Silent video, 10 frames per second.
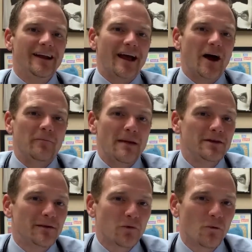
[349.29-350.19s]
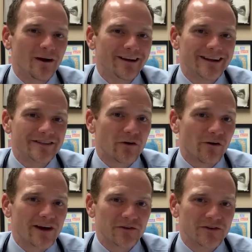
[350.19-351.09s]
Now, baby number 1 gets
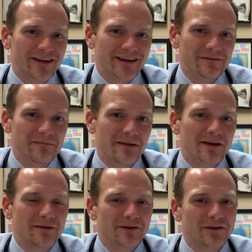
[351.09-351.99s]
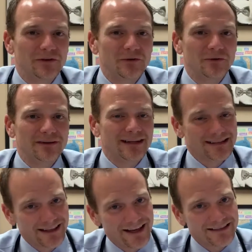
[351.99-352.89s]
great routine. Baby number 2
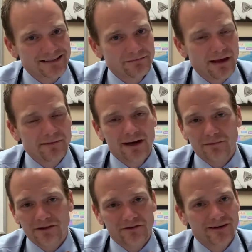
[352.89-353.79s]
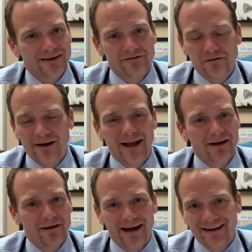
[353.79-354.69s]
gets less. Baby number 3, forget
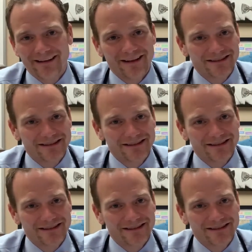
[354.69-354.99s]
about it.